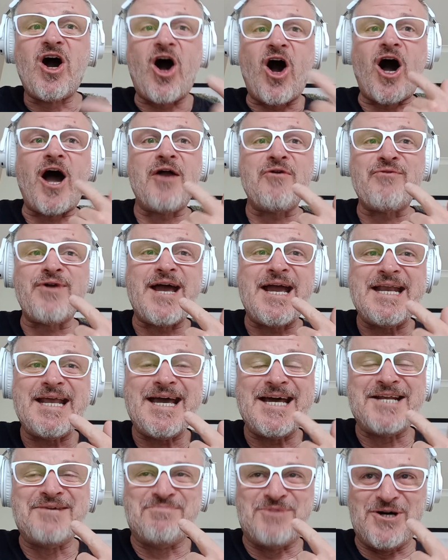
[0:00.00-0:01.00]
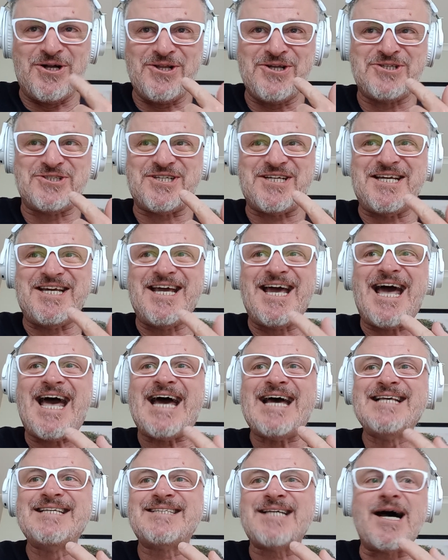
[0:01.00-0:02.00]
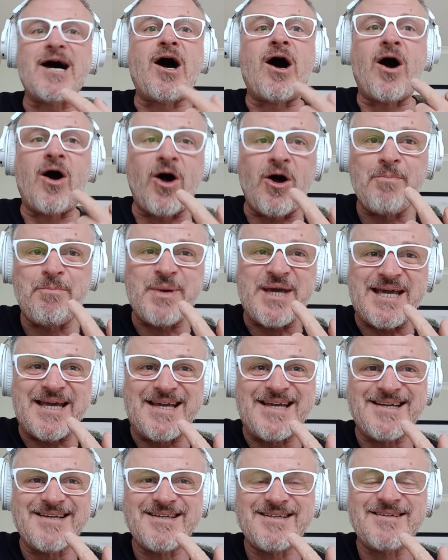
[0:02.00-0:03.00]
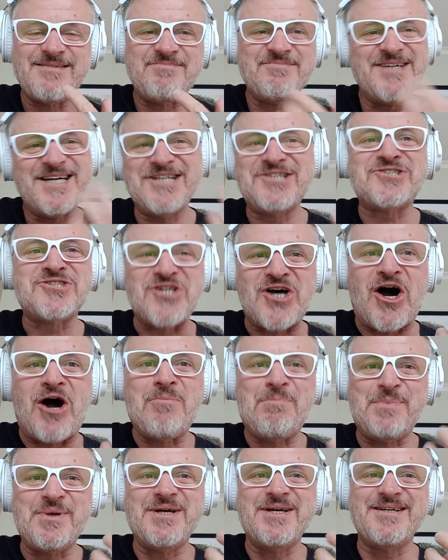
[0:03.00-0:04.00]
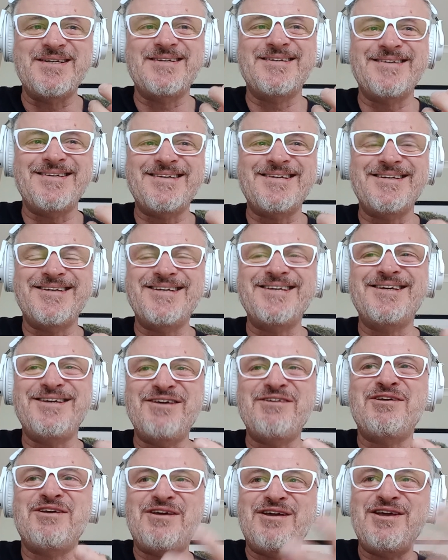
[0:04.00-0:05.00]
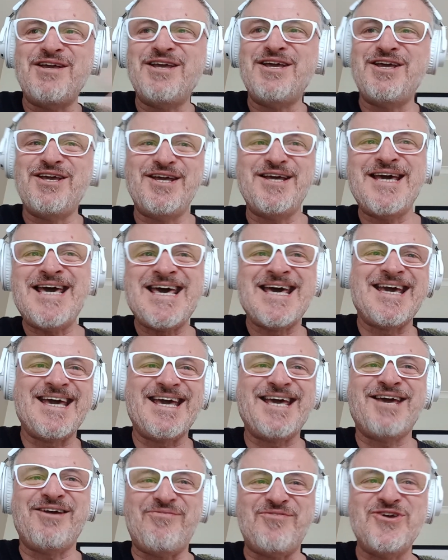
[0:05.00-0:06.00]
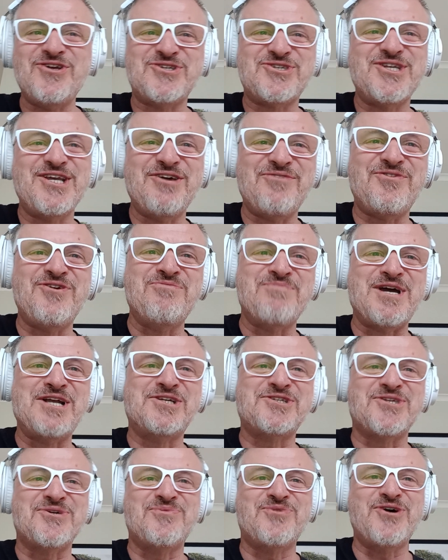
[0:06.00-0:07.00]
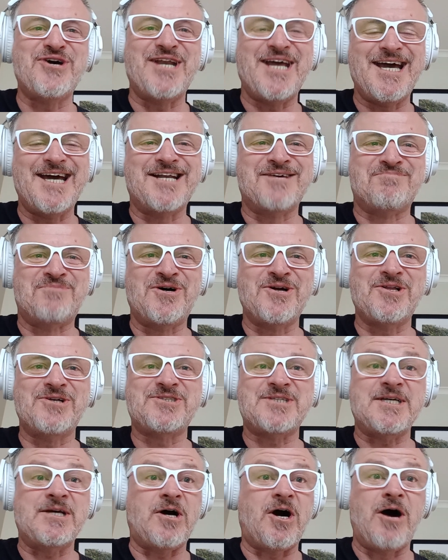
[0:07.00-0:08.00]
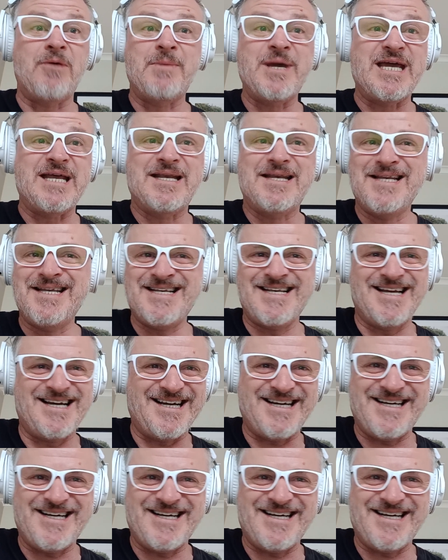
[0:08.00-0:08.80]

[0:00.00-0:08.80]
I rate etymology as a hobby. It's not, but if you mention the word etymology, I'm in.